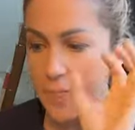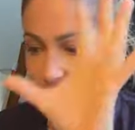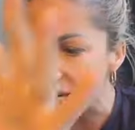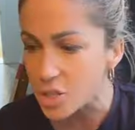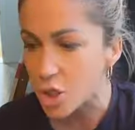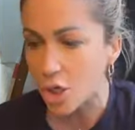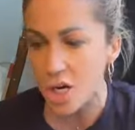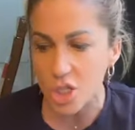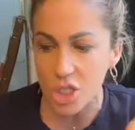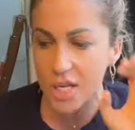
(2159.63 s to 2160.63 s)
the
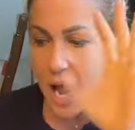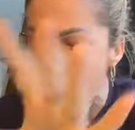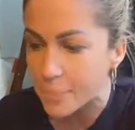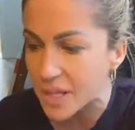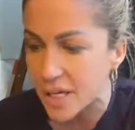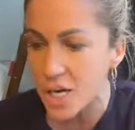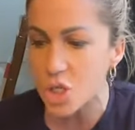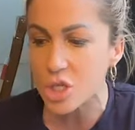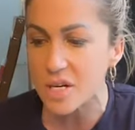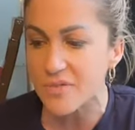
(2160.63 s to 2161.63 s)
integration, the
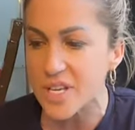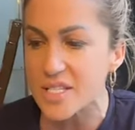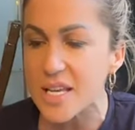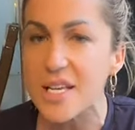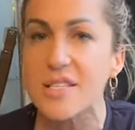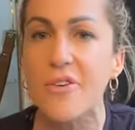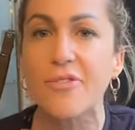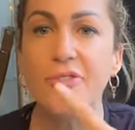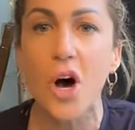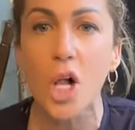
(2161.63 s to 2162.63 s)
application of this is a
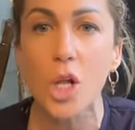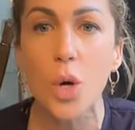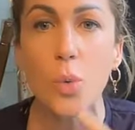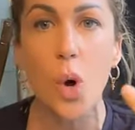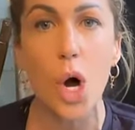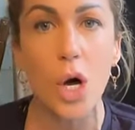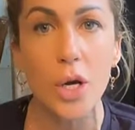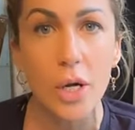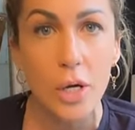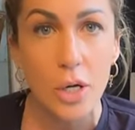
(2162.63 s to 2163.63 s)

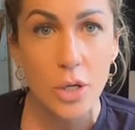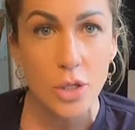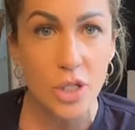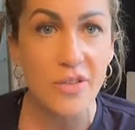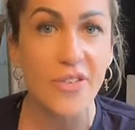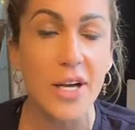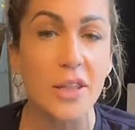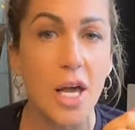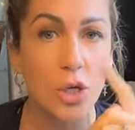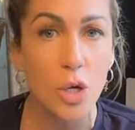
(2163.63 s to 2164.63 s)
follow-on to the fact that